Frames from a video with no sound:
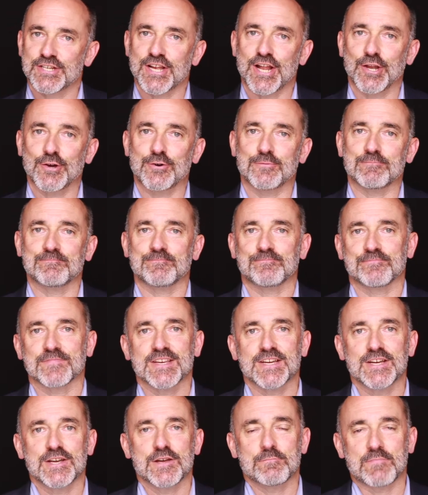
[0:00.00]
Shalom.
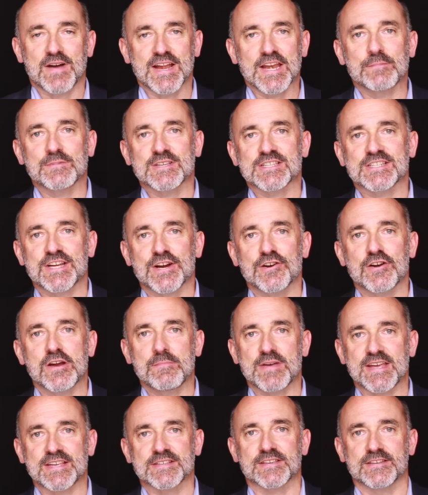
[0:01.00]
My name is Terry
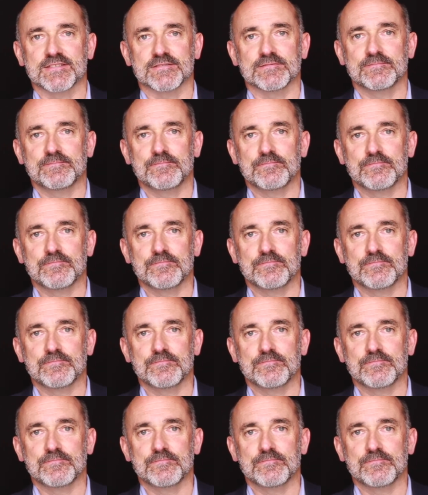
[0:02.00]
Mason.